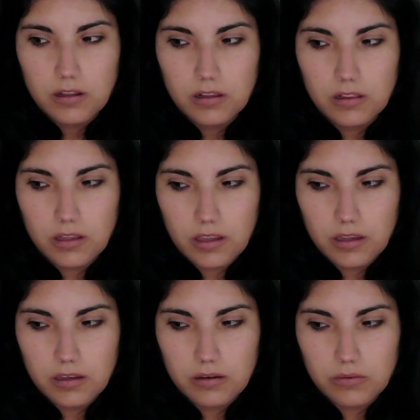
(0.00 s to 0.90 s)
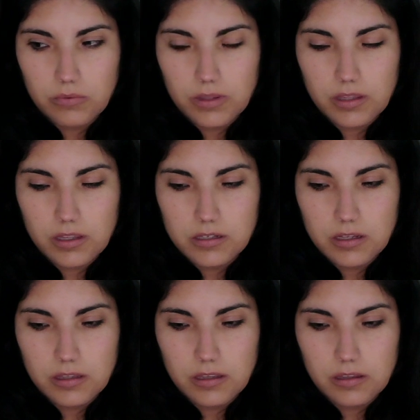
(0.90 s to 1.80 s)
Like when they
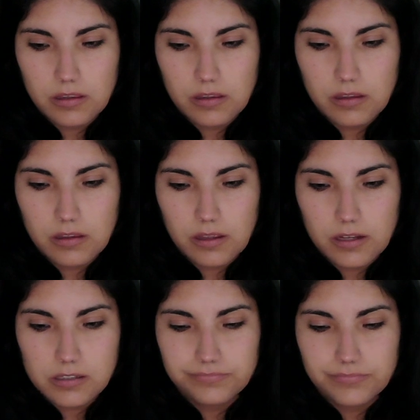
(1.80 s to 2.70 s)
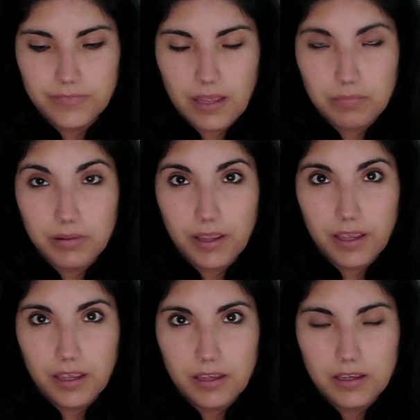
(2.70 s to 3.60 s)
did that
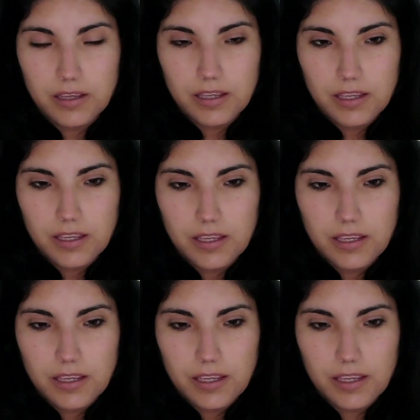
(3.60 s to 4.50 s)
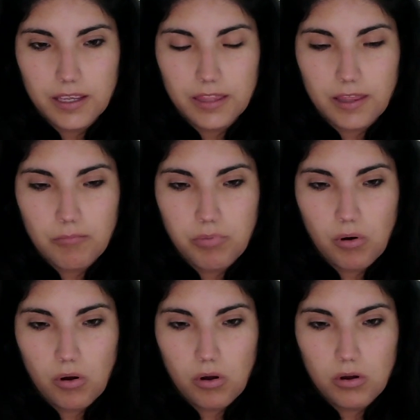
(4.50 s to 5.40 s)
play and that
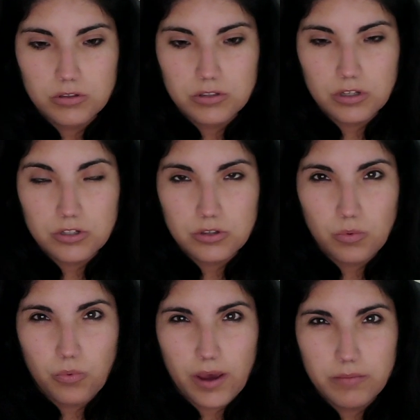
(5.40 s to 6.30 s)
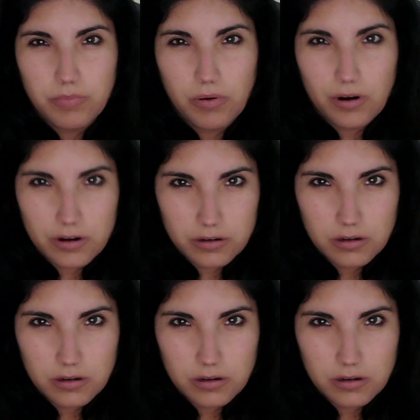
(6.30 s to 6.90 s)
ball touched the white part